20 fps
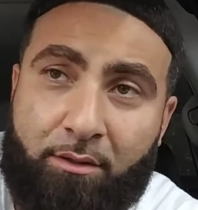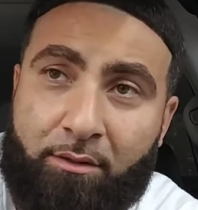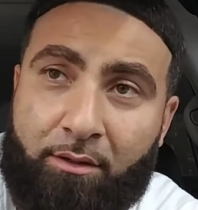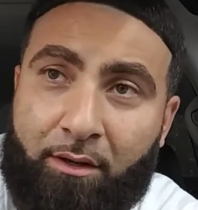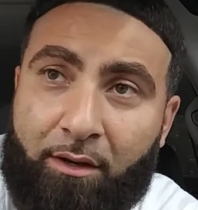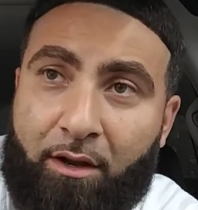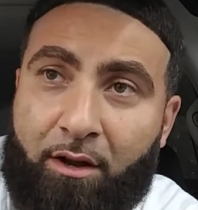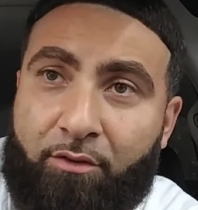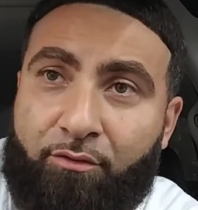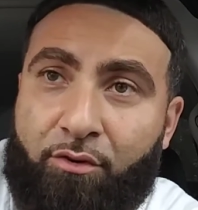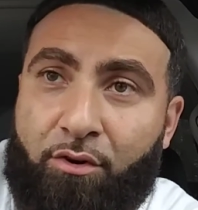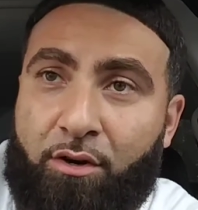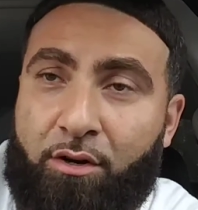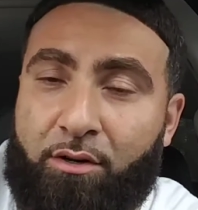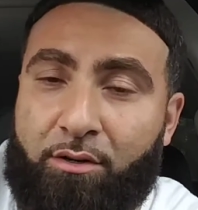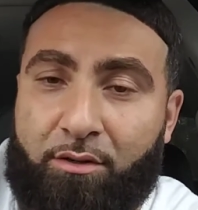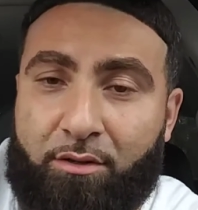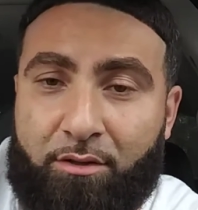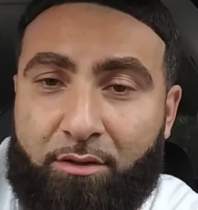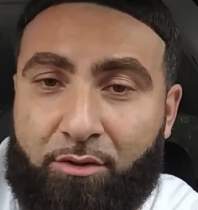
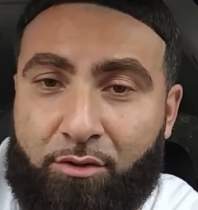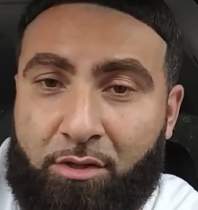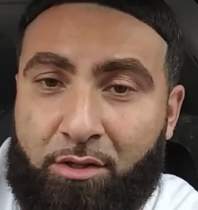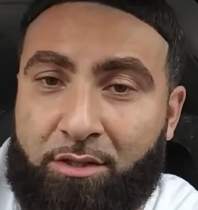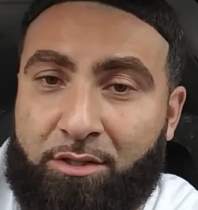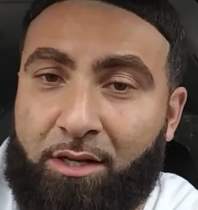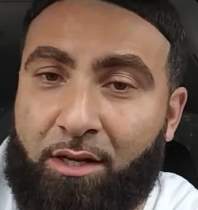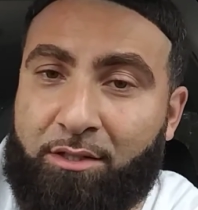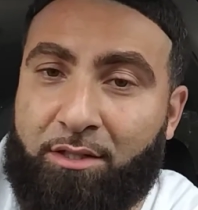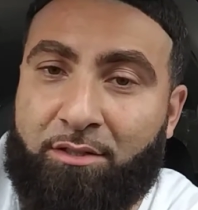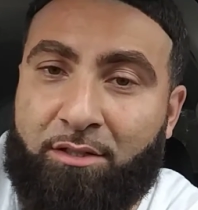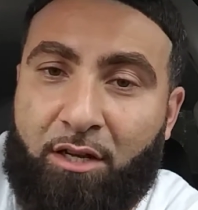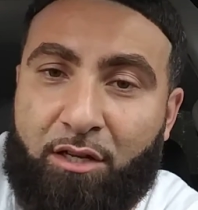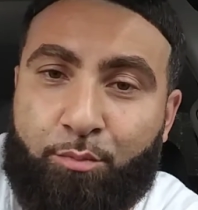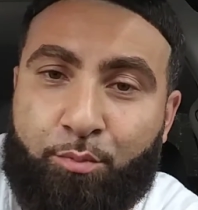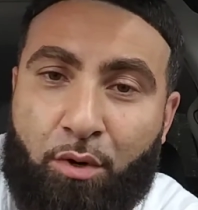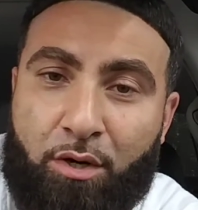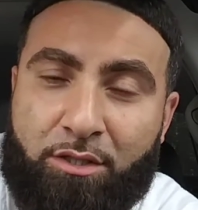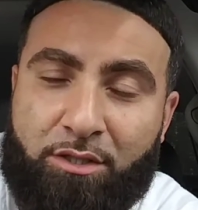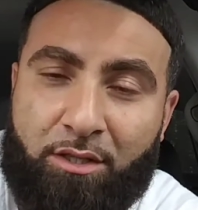deliver to such and
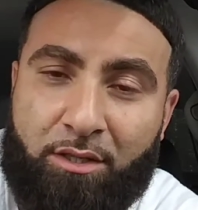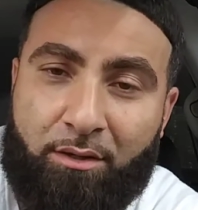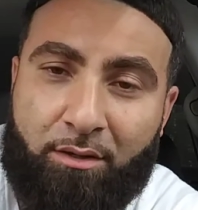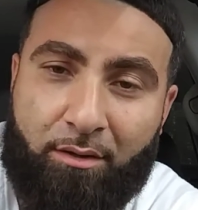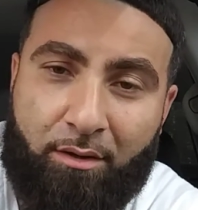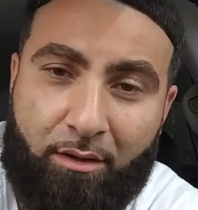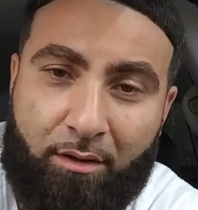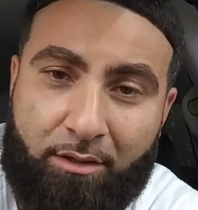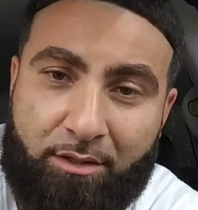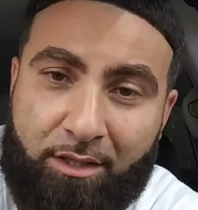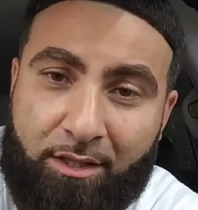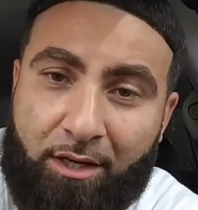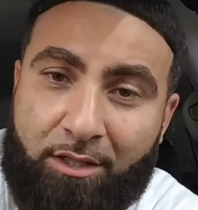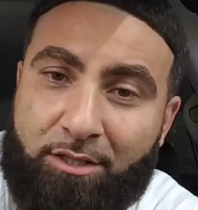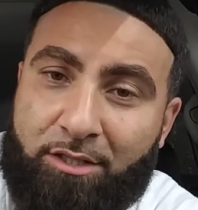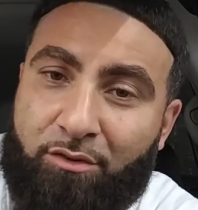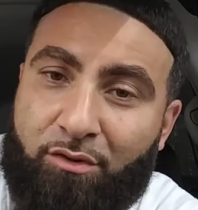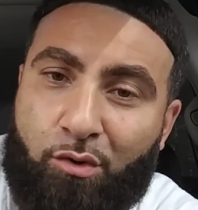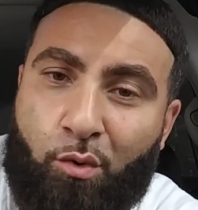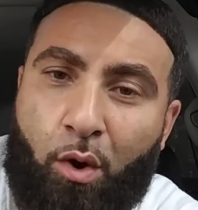such person,
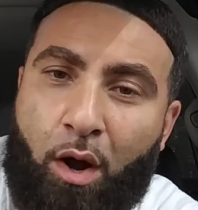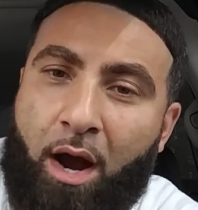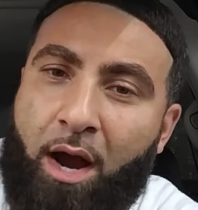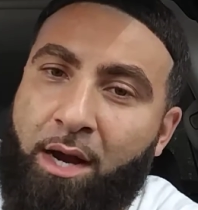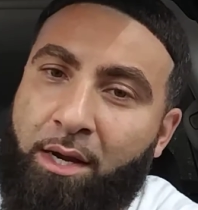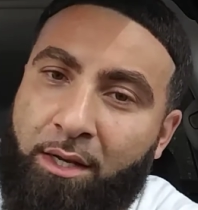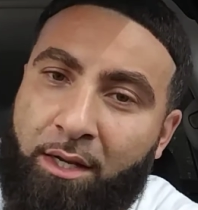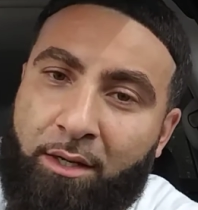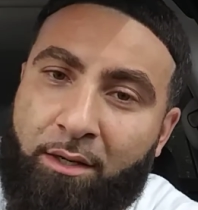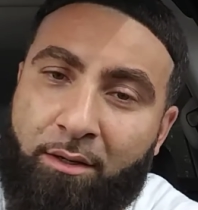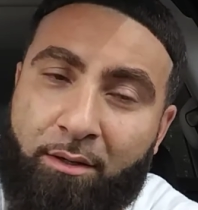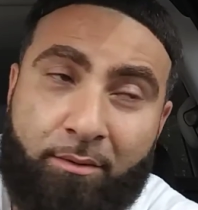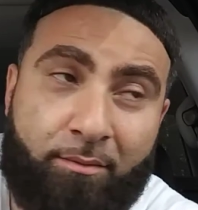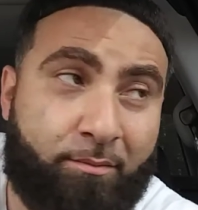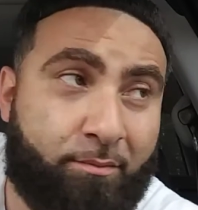signature required, then